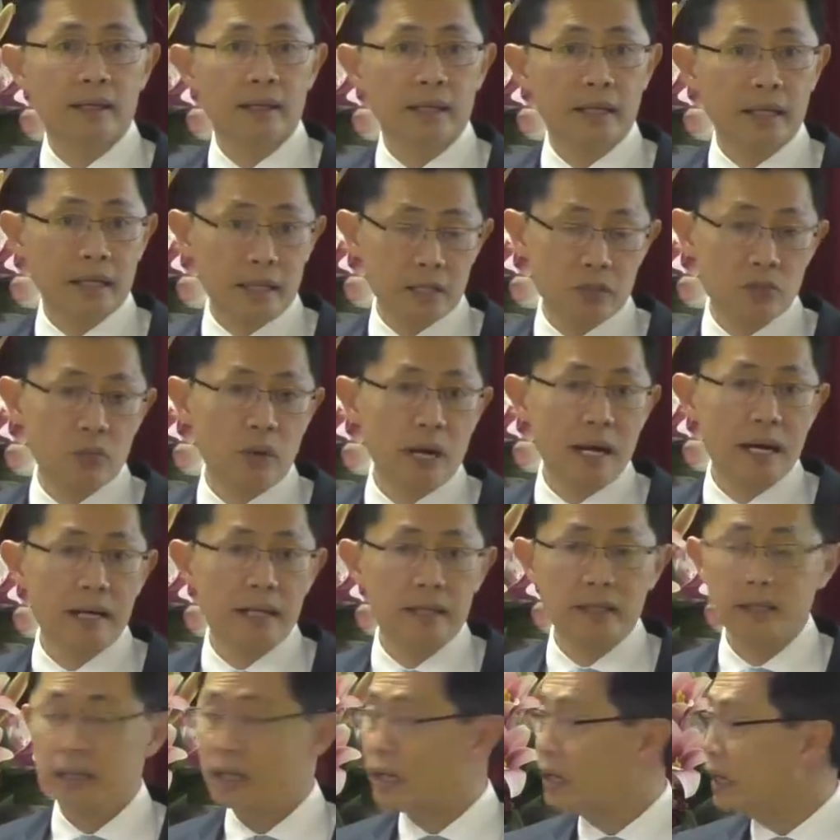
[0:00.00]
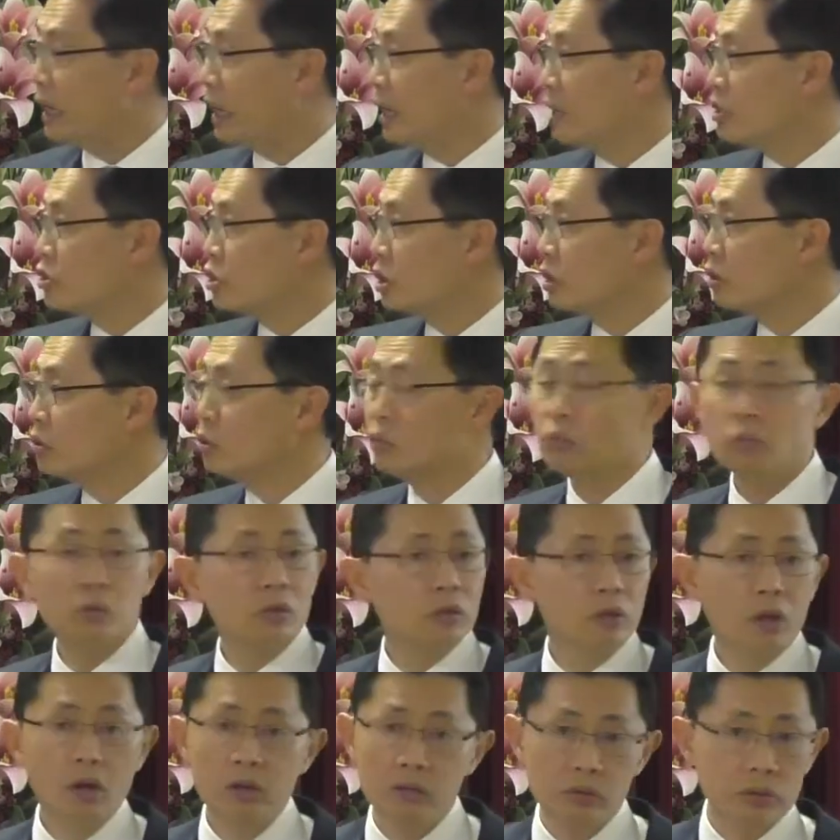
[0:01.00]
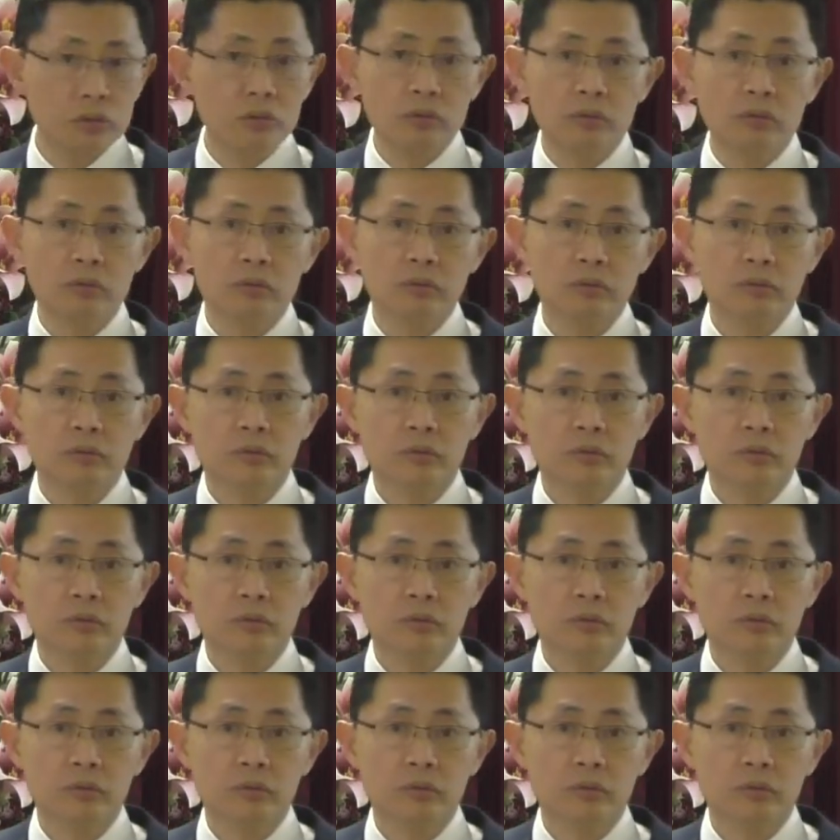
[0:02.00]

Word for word: That is why an angel will not do.